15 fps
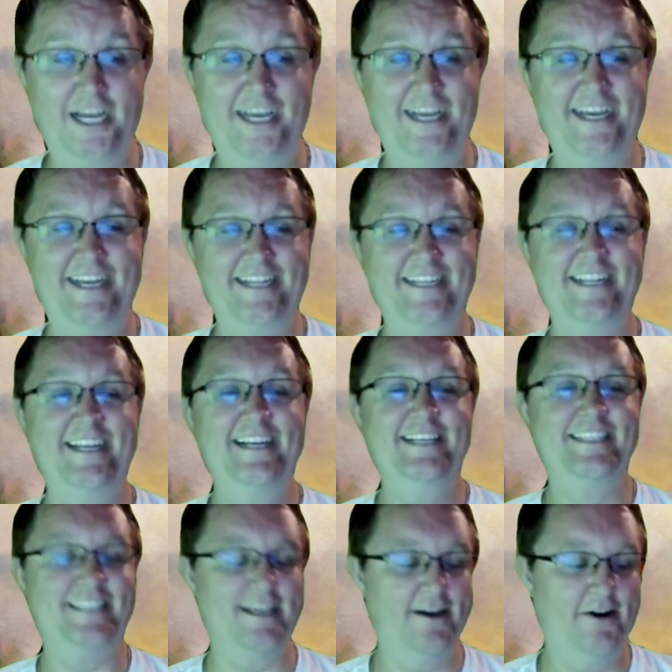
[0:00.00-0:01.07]
And
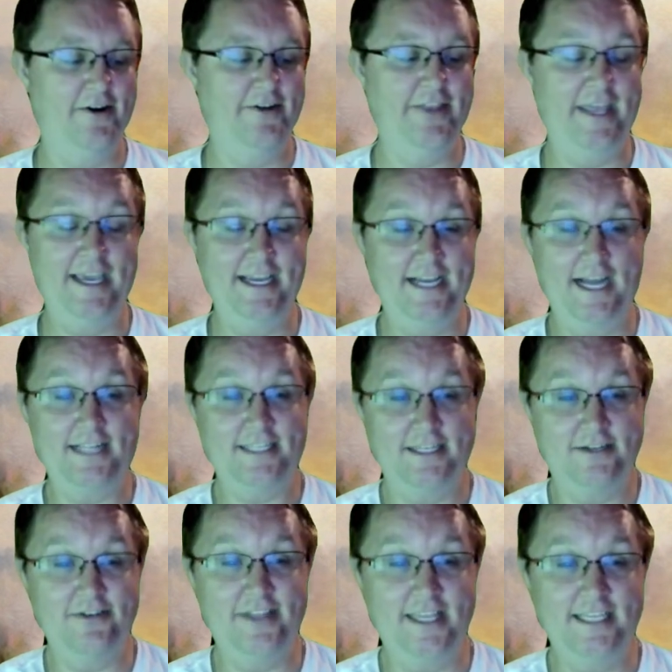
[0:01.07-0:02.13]
so they got to
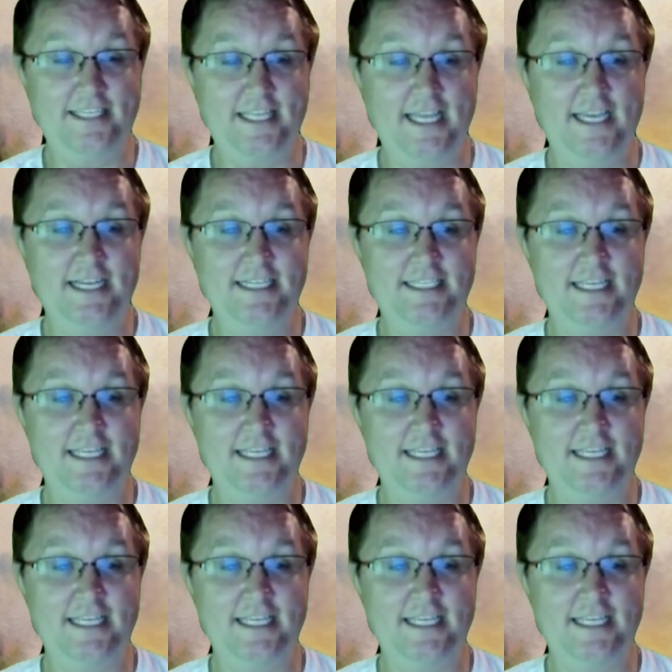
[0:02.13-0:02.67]
do these things